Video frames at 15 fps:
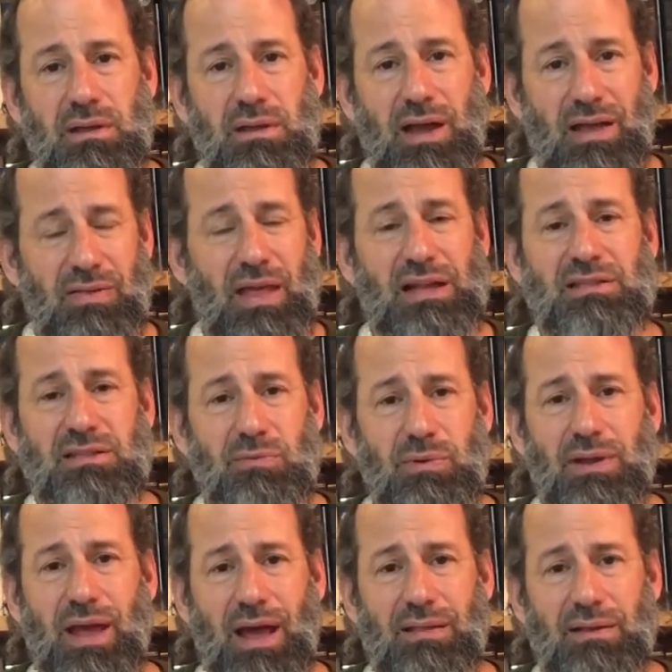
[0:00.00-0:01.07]
And that's the
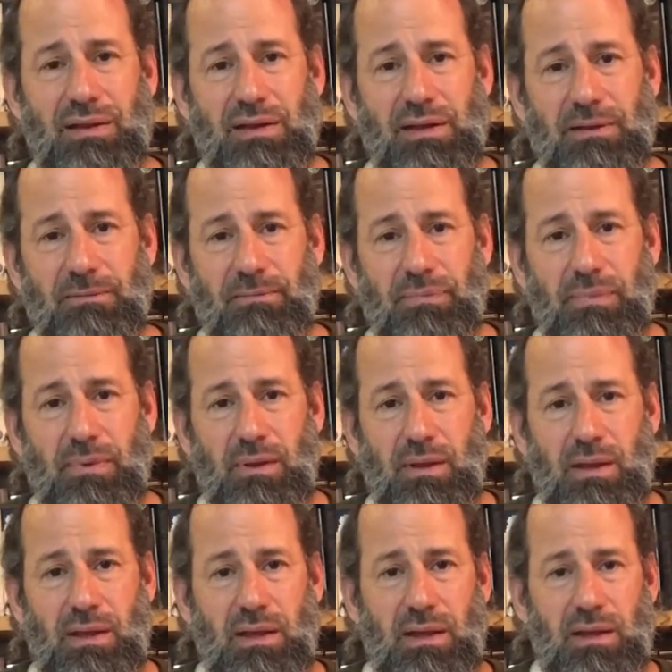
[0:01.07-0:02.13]
reality.
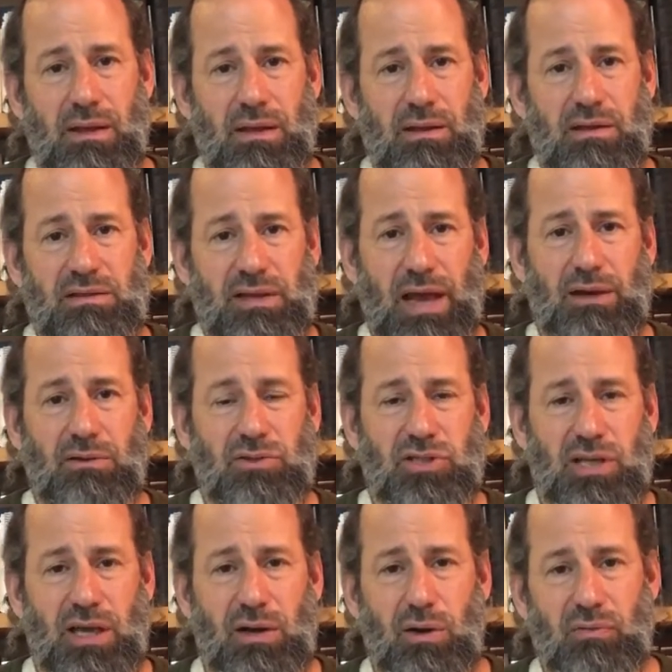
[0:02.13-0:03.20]
Psycho
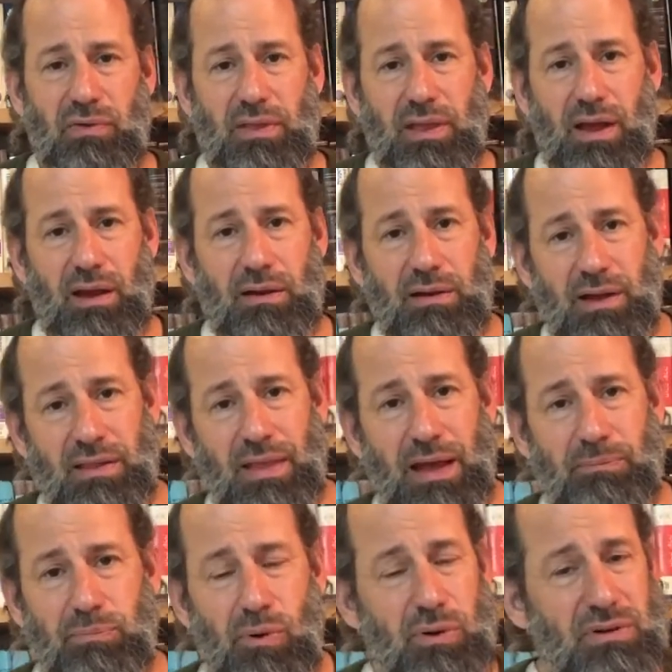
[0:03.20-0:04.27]
Sheehan over there in
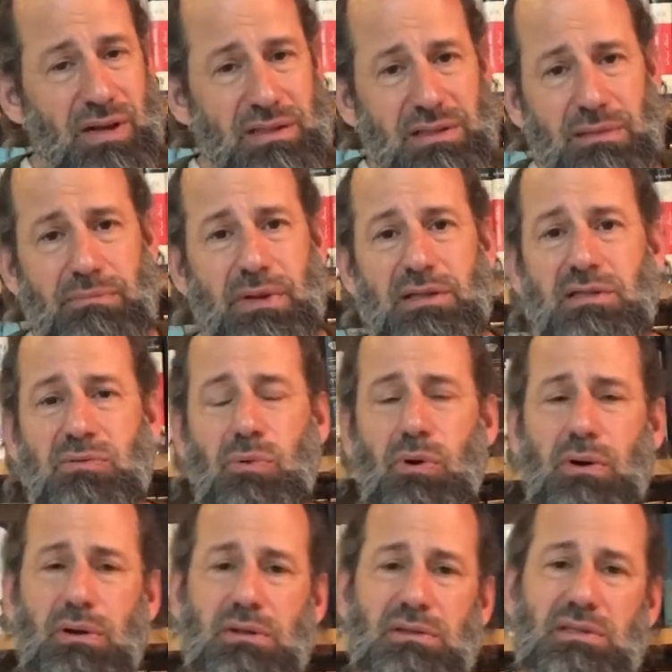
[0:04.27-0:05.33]
that book doesn't mince
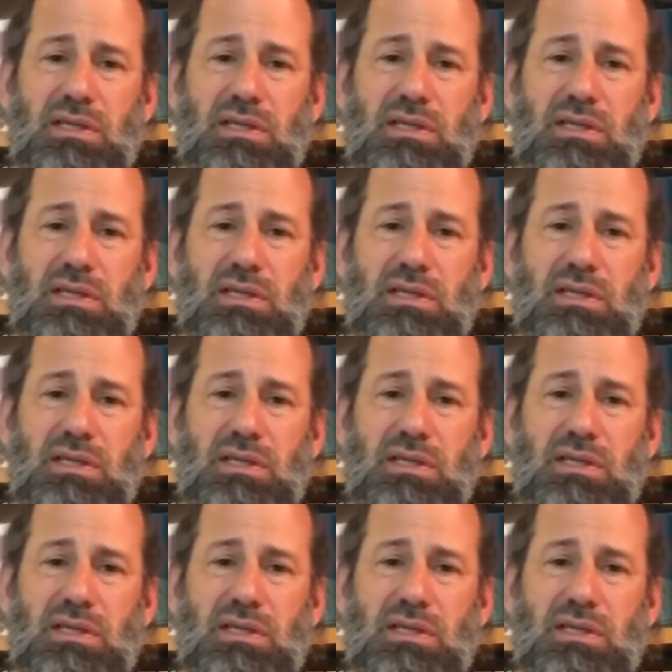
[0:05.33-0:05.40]
words.